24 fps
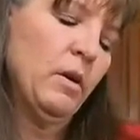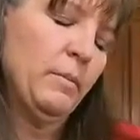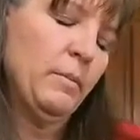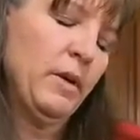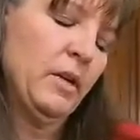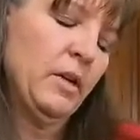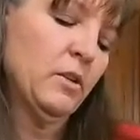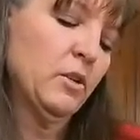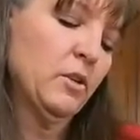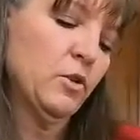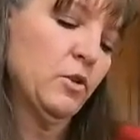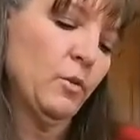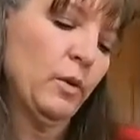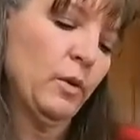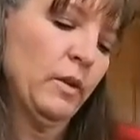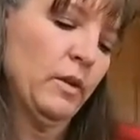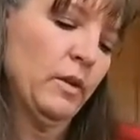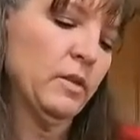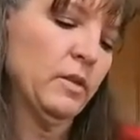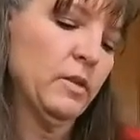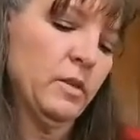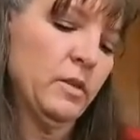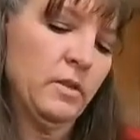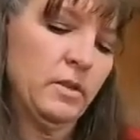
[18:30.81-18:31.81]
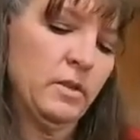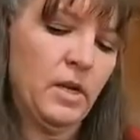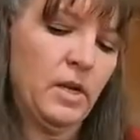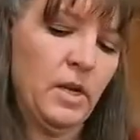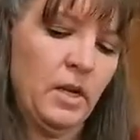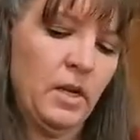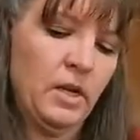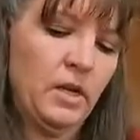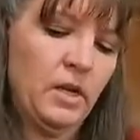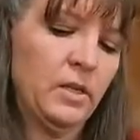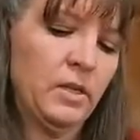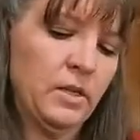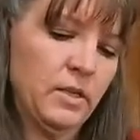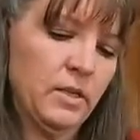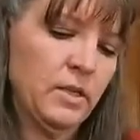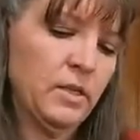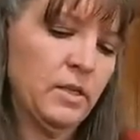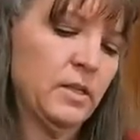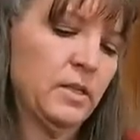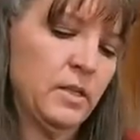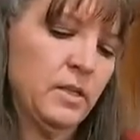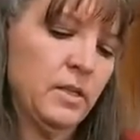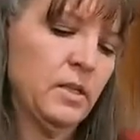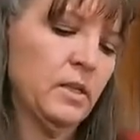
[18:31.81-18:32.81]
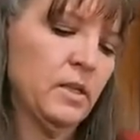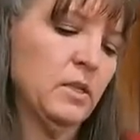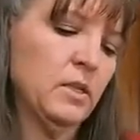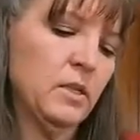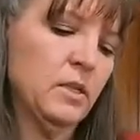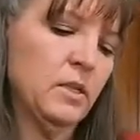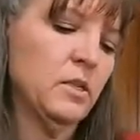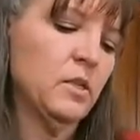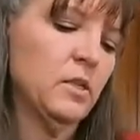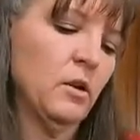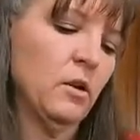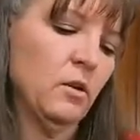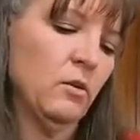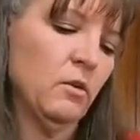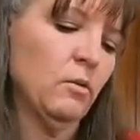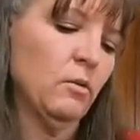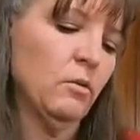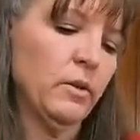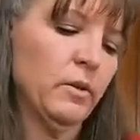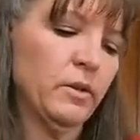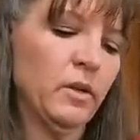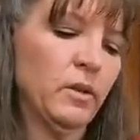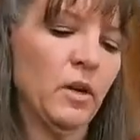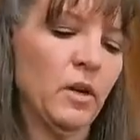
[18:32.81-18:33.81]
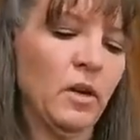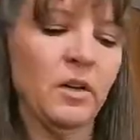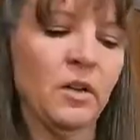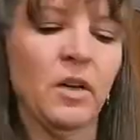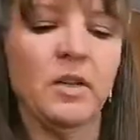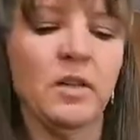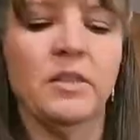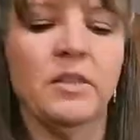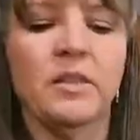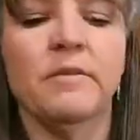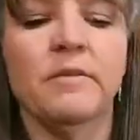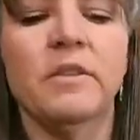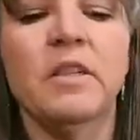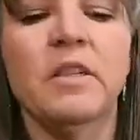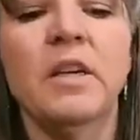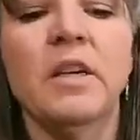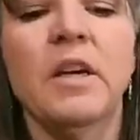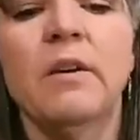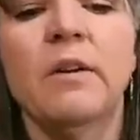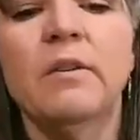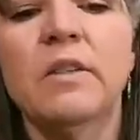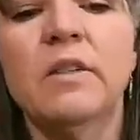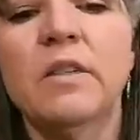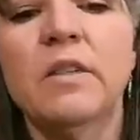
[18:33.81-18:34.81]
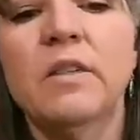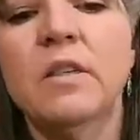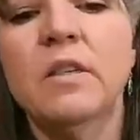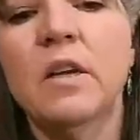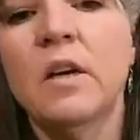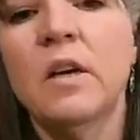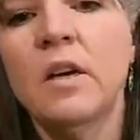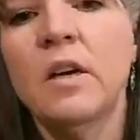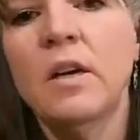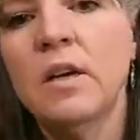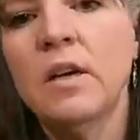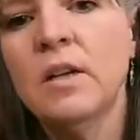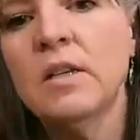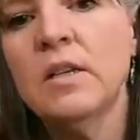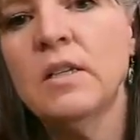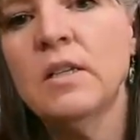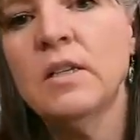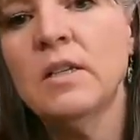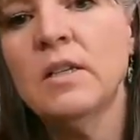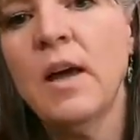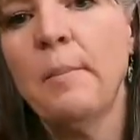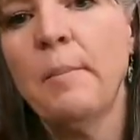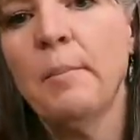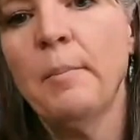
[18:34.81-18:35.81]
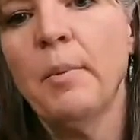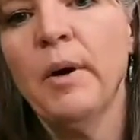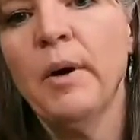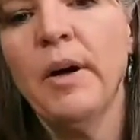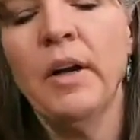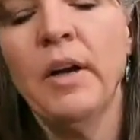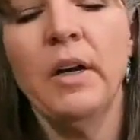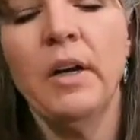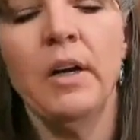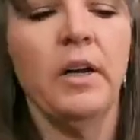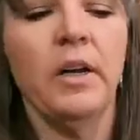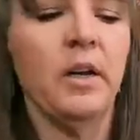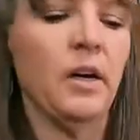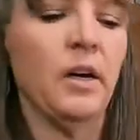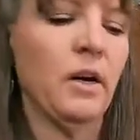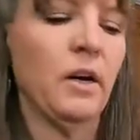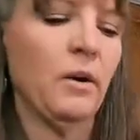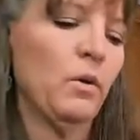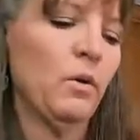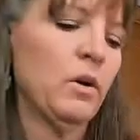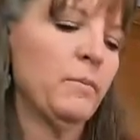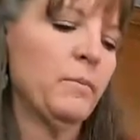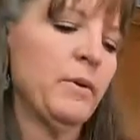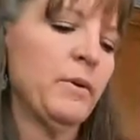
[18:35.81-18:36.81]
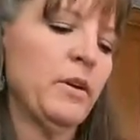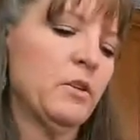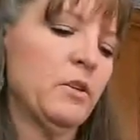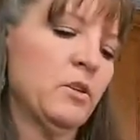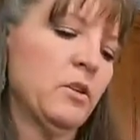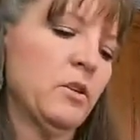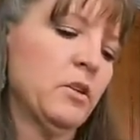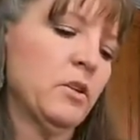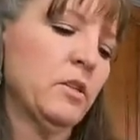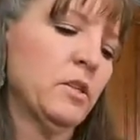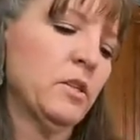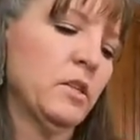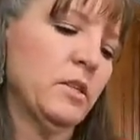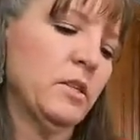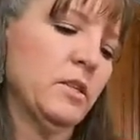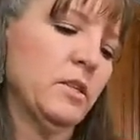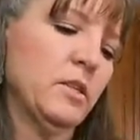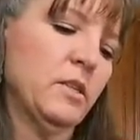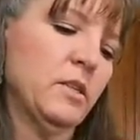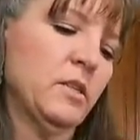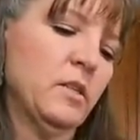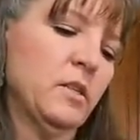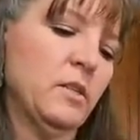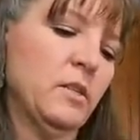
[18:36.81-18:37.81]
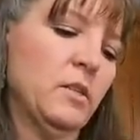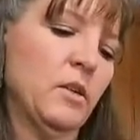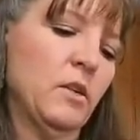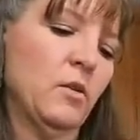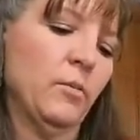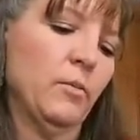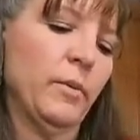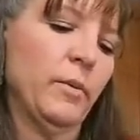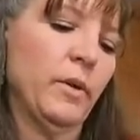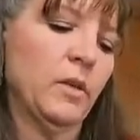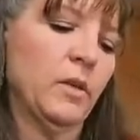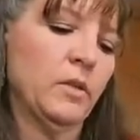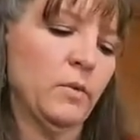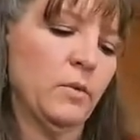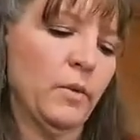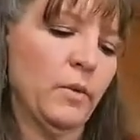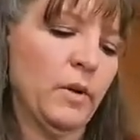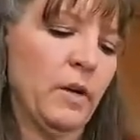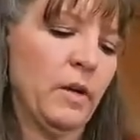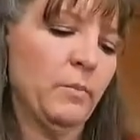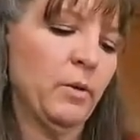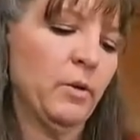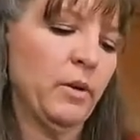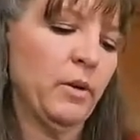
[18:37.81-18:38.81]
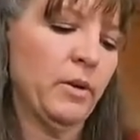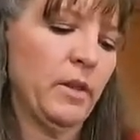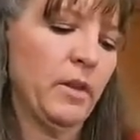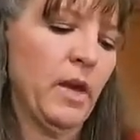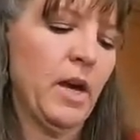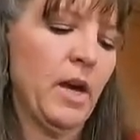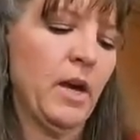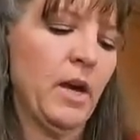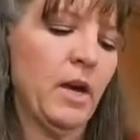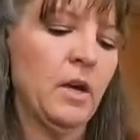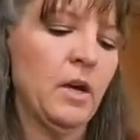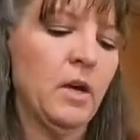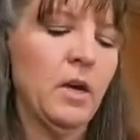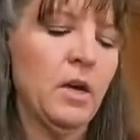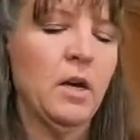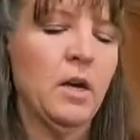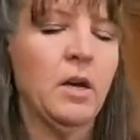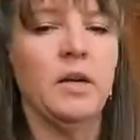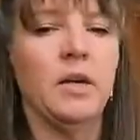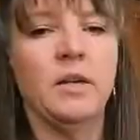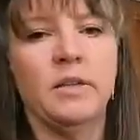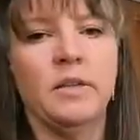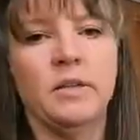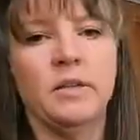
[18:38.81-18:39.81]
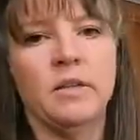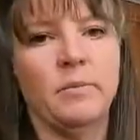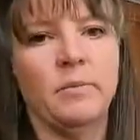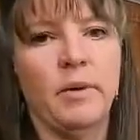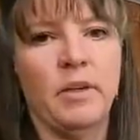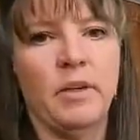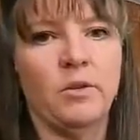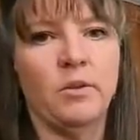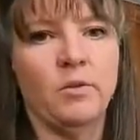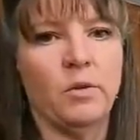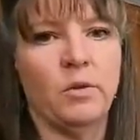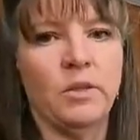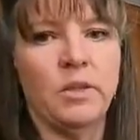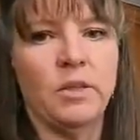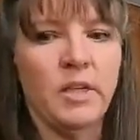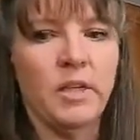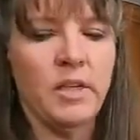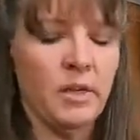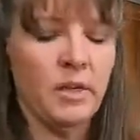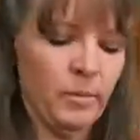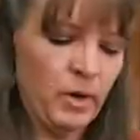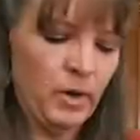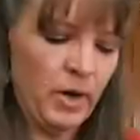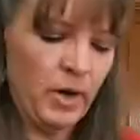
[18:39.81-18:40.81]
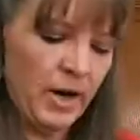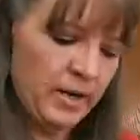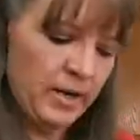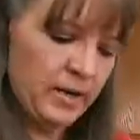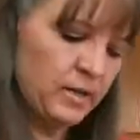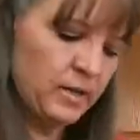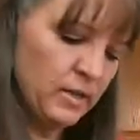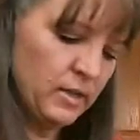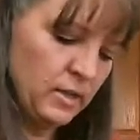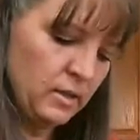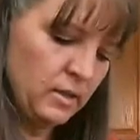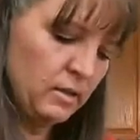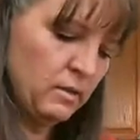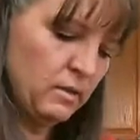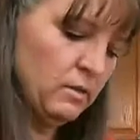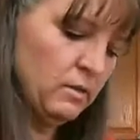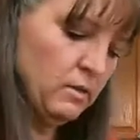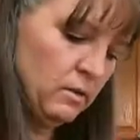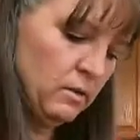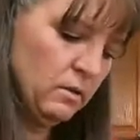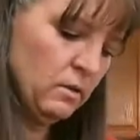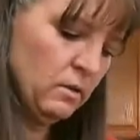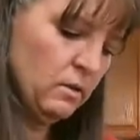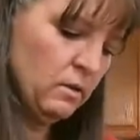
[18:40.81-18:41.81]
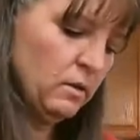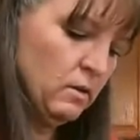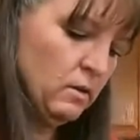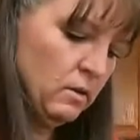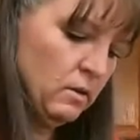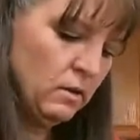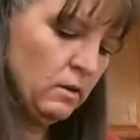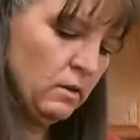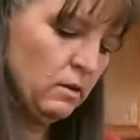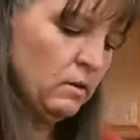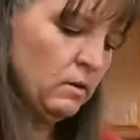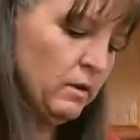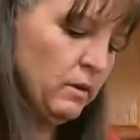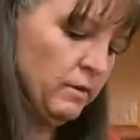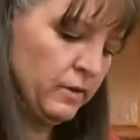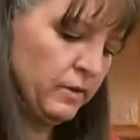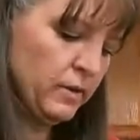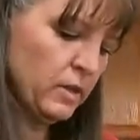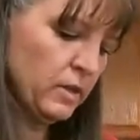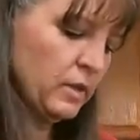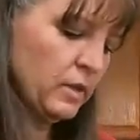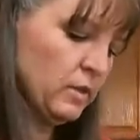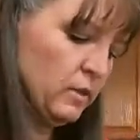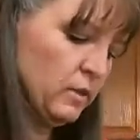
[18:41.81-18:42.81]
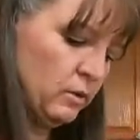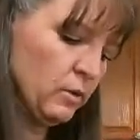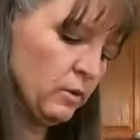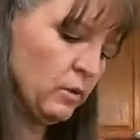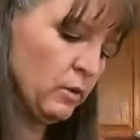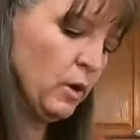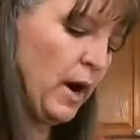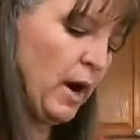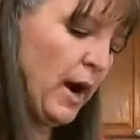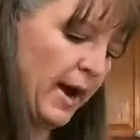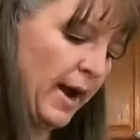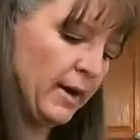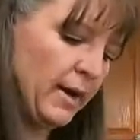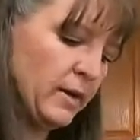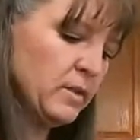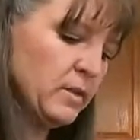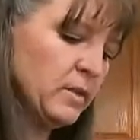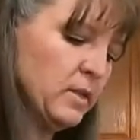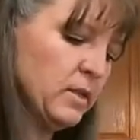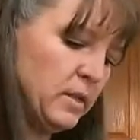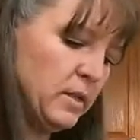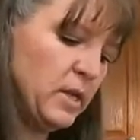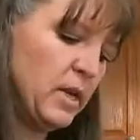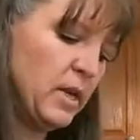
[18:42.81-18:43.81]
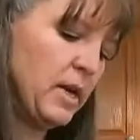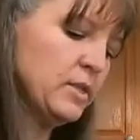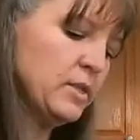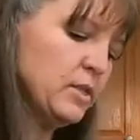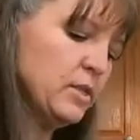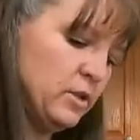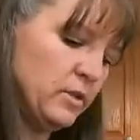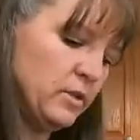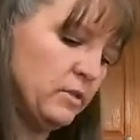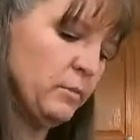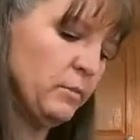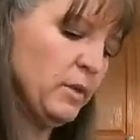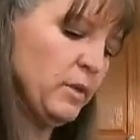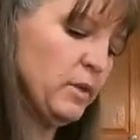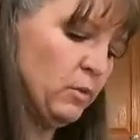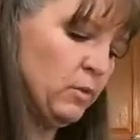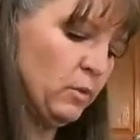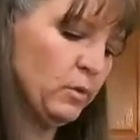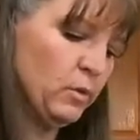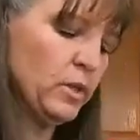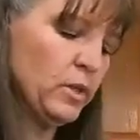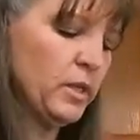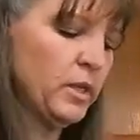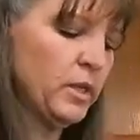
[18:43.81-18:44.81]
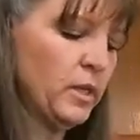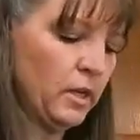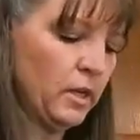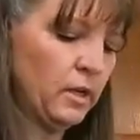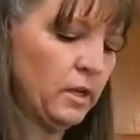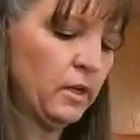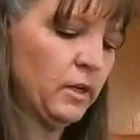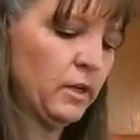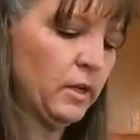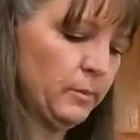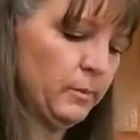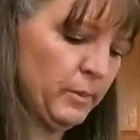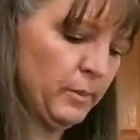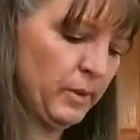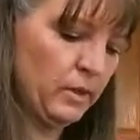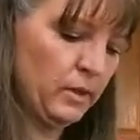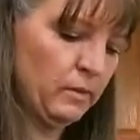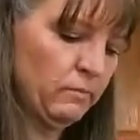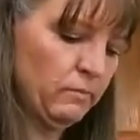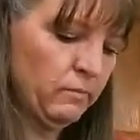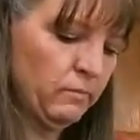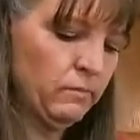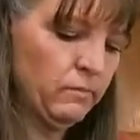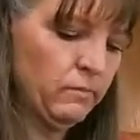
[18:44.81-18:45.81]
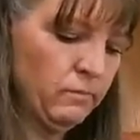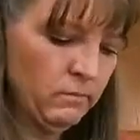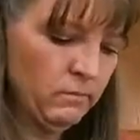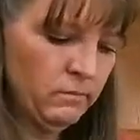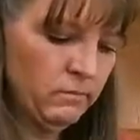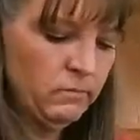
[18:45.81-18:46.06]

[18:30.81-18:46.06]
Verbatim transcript: I want to make sure this is a consistent dough with not lots of, see how it's separated here? I want to make sure it's consistent dough because when I put that into my tortilla press, if it's got those cracks, then the edges of my tortilla are going to be